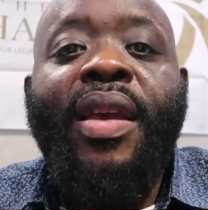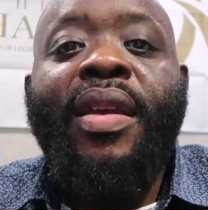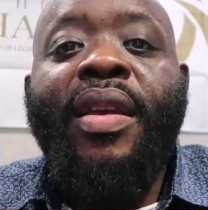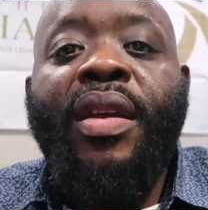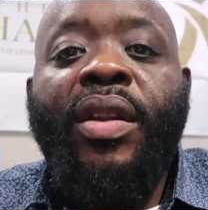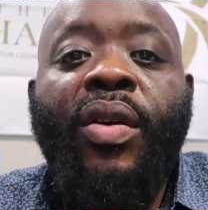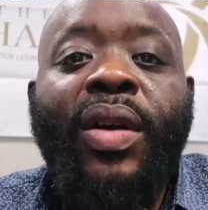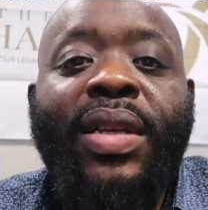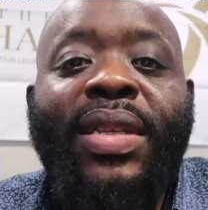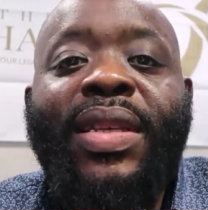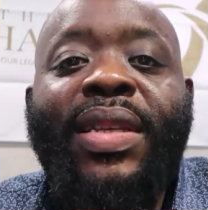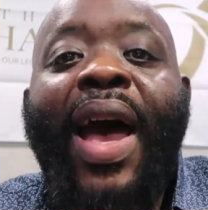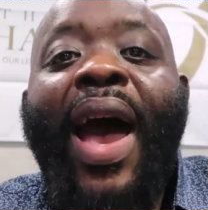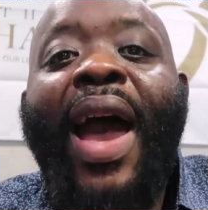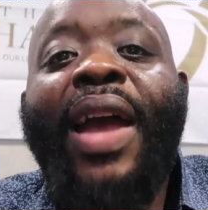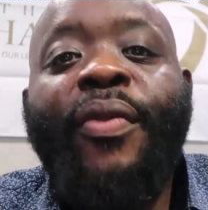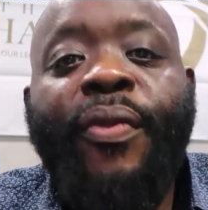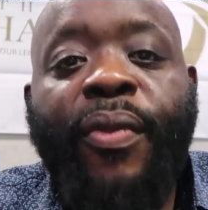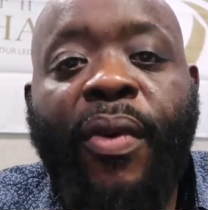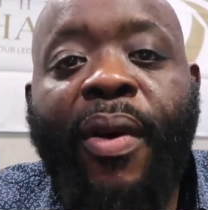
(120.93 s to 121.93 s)

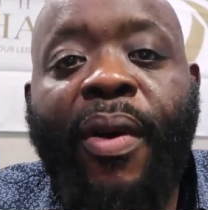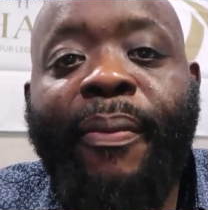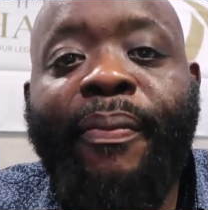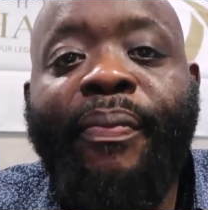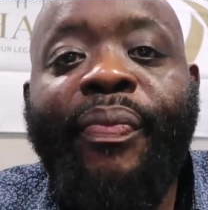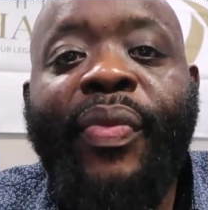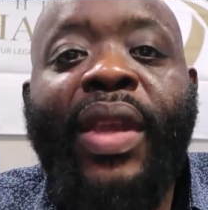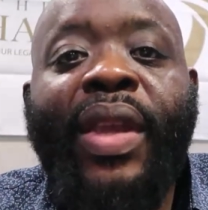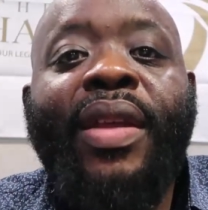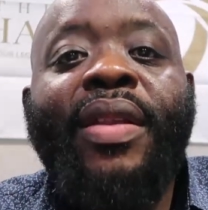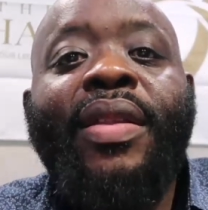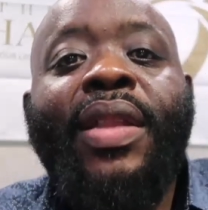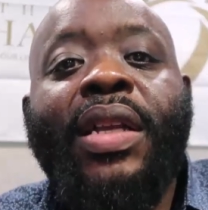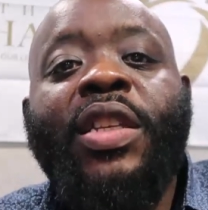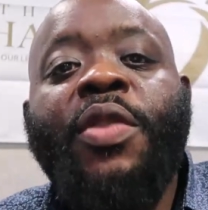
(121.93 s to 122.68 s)
aside from that